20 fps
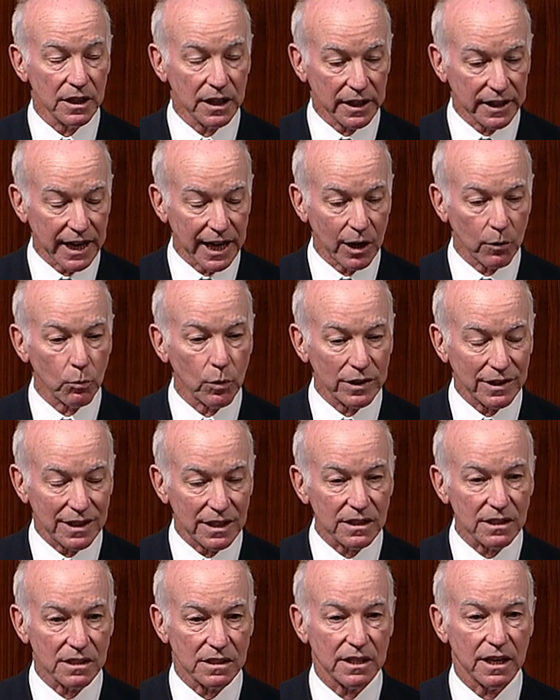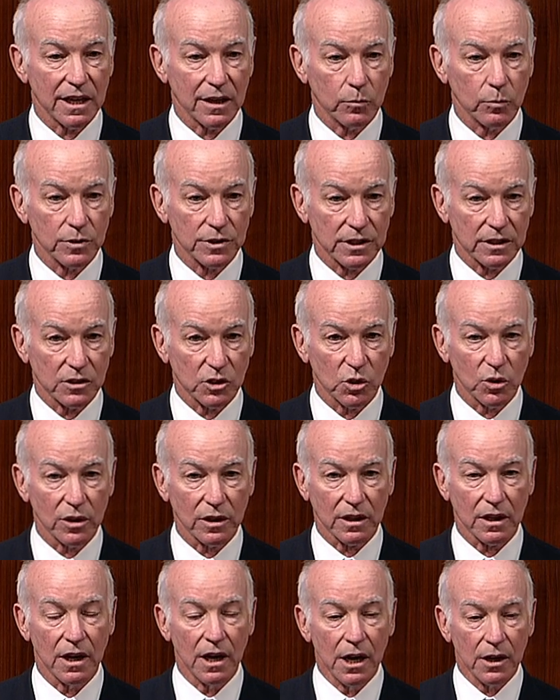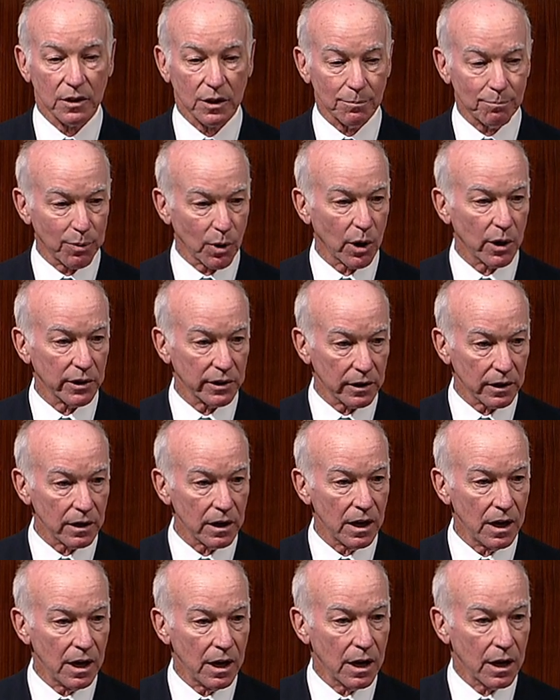Again, what this did was it took the burden